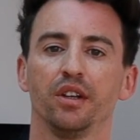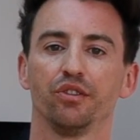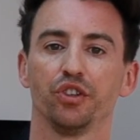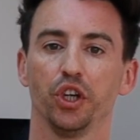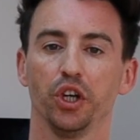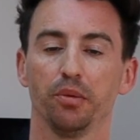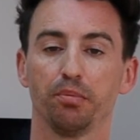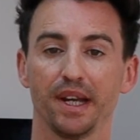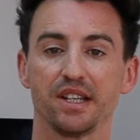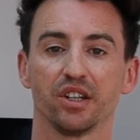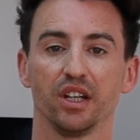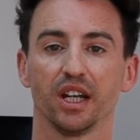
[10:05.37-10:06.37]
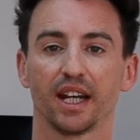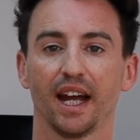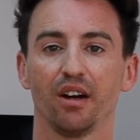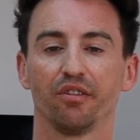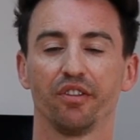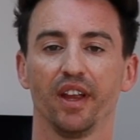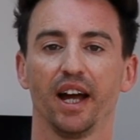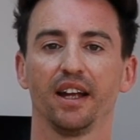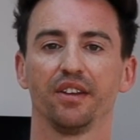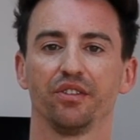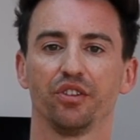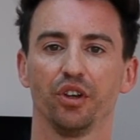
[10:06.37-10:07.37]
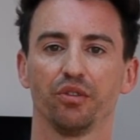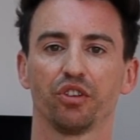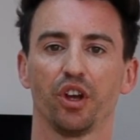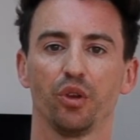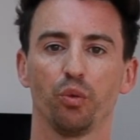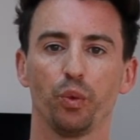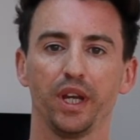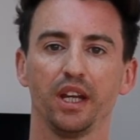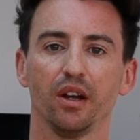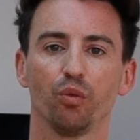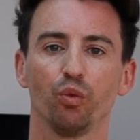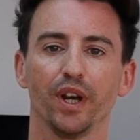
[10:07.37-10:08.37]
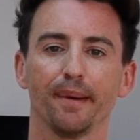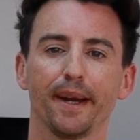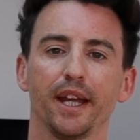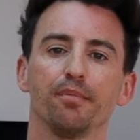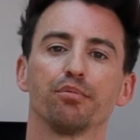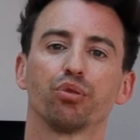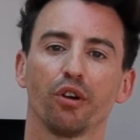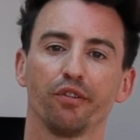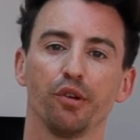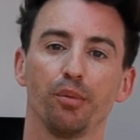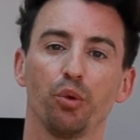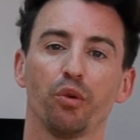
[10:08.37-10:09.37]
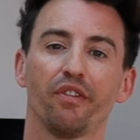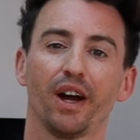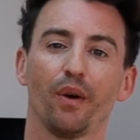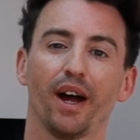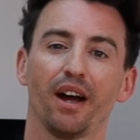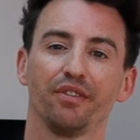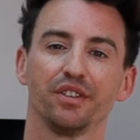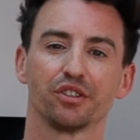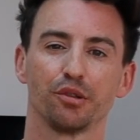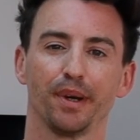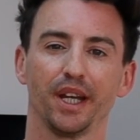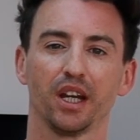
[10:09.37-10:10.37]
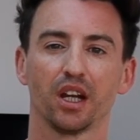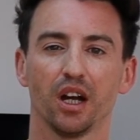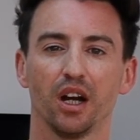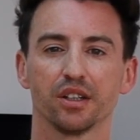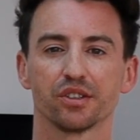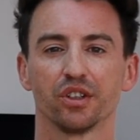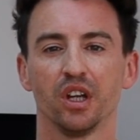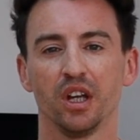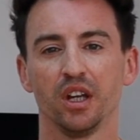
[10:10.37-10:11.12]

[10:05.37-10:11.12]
to basically account for that and so that we remain profitable without having to make cuts